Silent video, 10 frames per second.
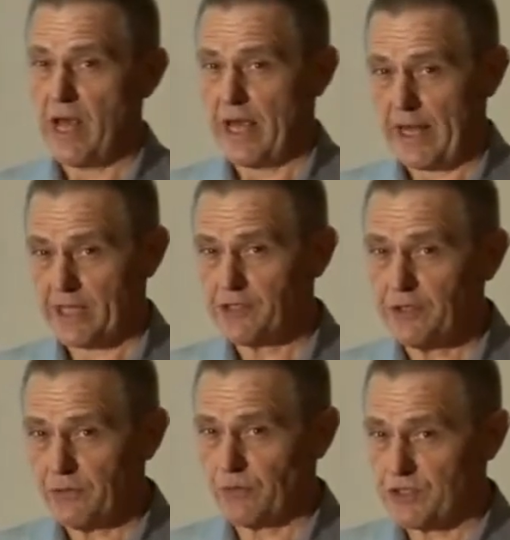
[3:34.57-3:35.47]
And
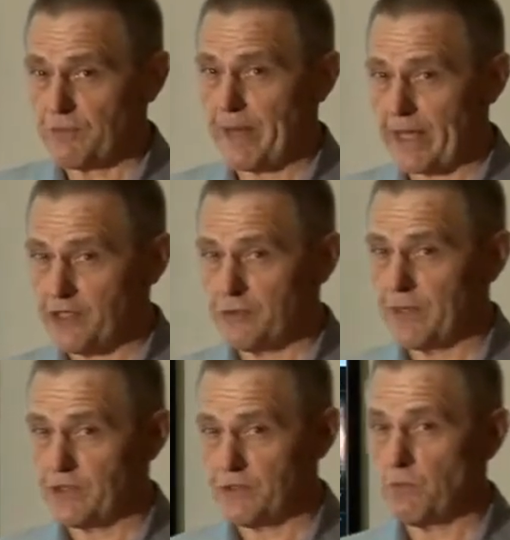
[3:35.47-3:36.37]
actually, risk
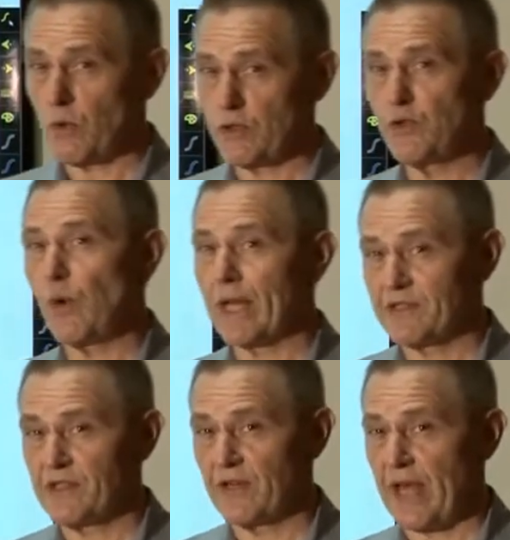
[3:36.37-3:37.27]
management is more
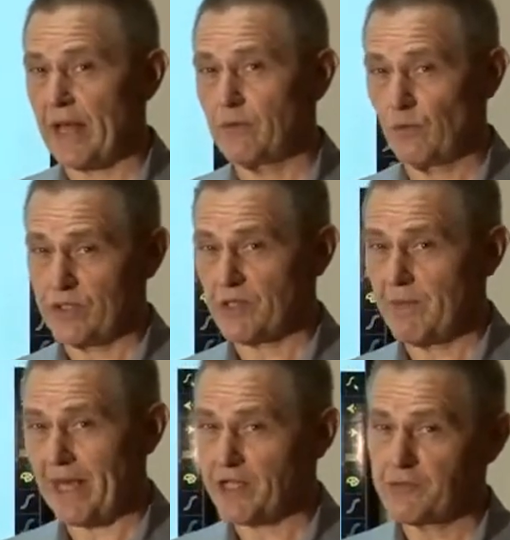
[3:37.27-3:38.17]
nuanced than that. Risk
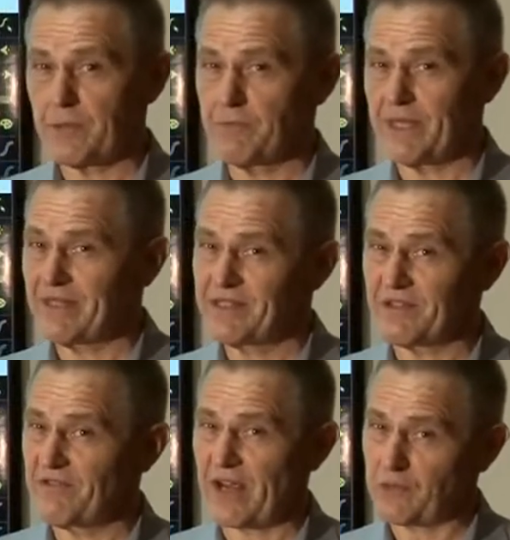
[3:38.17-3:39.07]
management means,
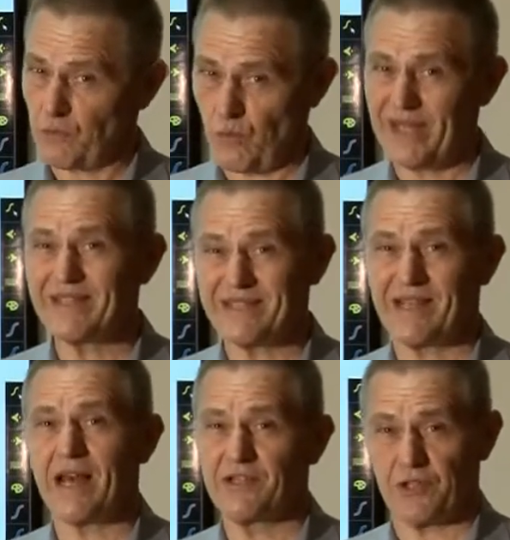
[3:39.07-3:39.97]
in effect,
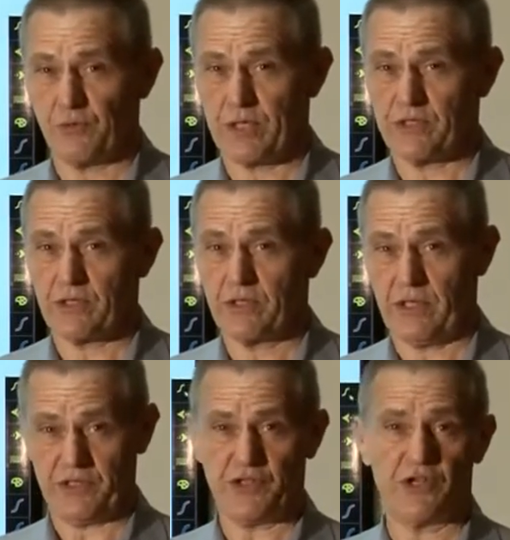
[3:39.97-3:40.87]
right-sizing risk,
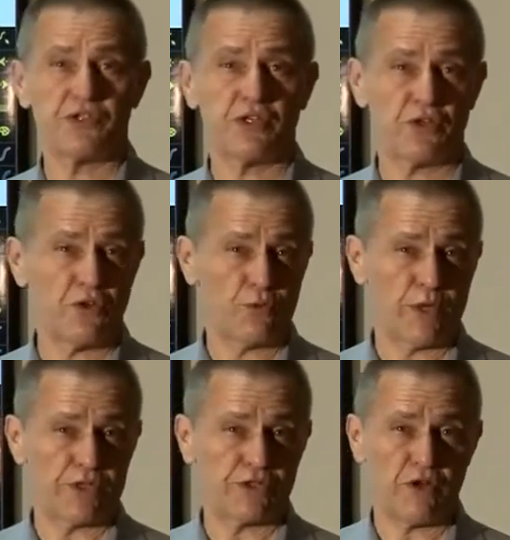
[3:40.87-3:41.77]
adjusting the
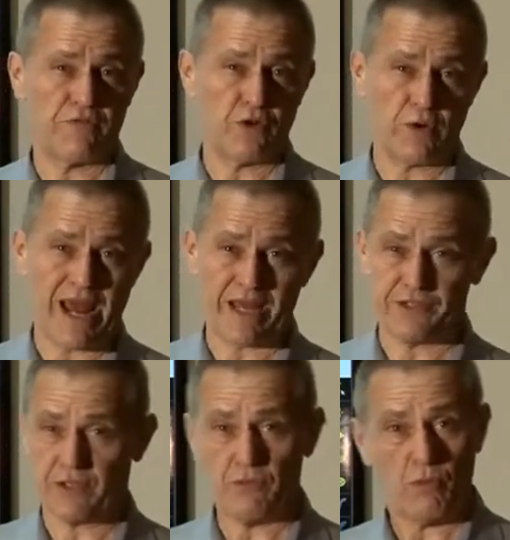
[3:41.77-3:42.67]
risk of your
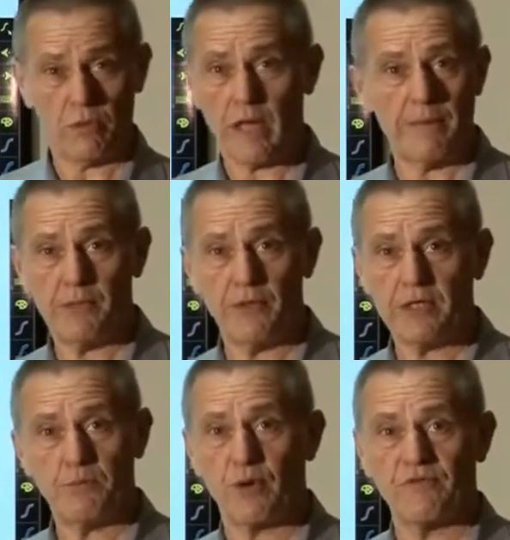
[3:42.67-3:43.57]
asset or
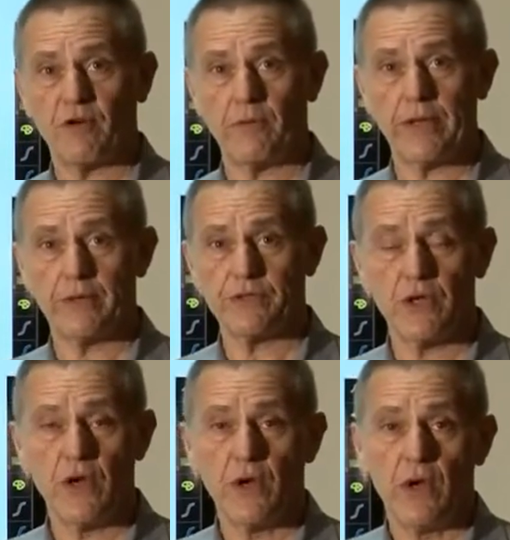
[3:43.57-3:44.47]
liability portfolios
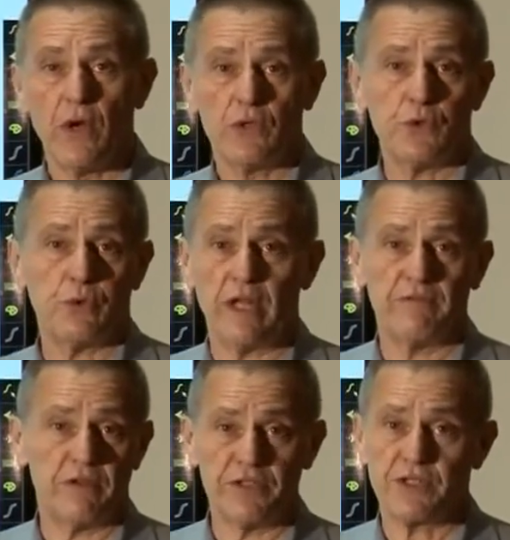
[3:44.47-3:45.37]
to a
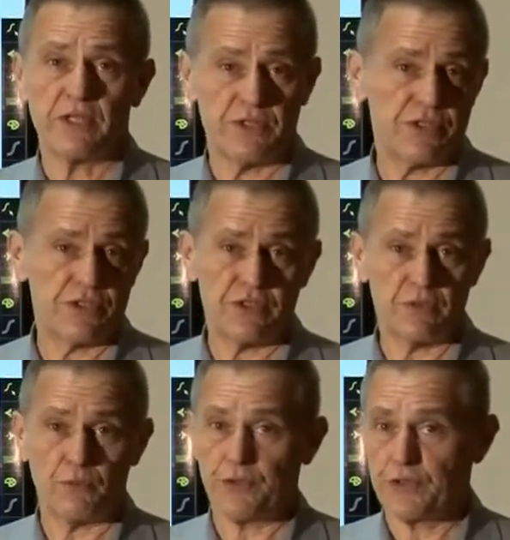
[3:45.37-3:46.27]
level that's
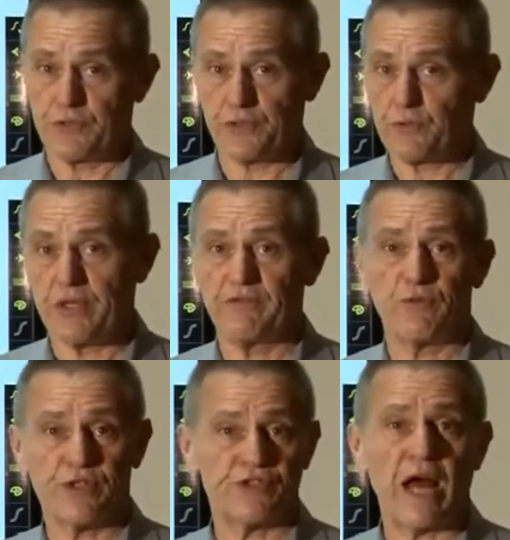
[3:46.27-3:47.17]
consistent with your degree of
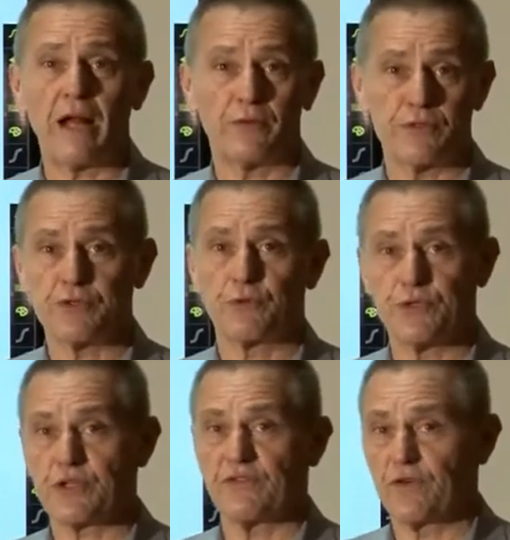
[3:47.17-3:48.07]
risk tolerance or
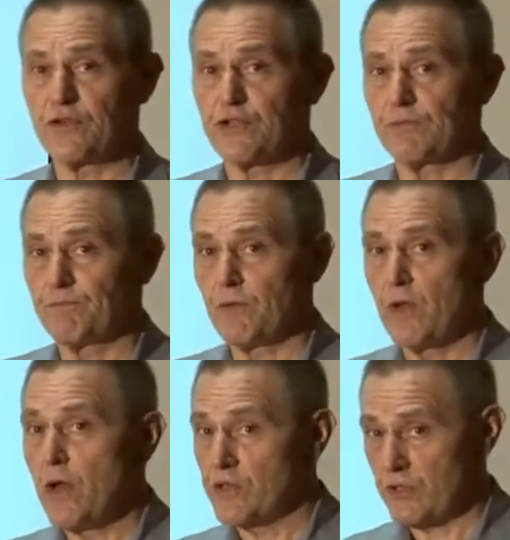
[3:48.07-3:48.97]
risk aversion.
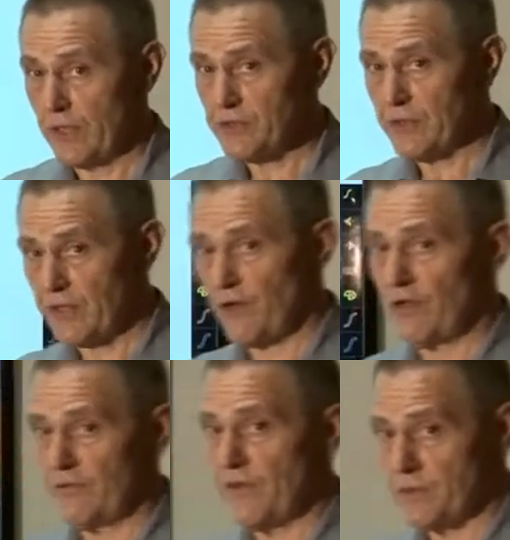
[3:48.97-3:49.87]
So let's look at
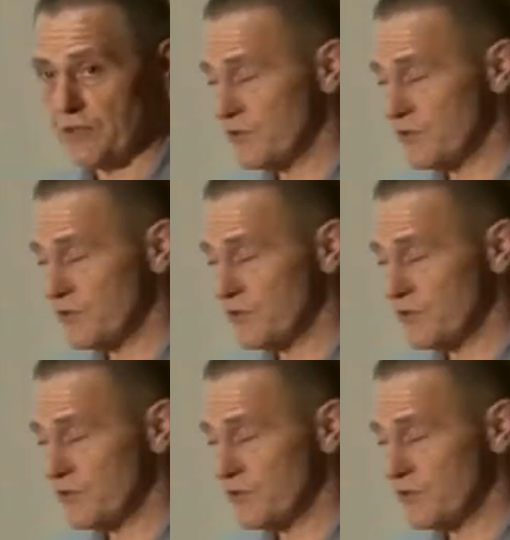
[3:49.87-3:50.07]
all of those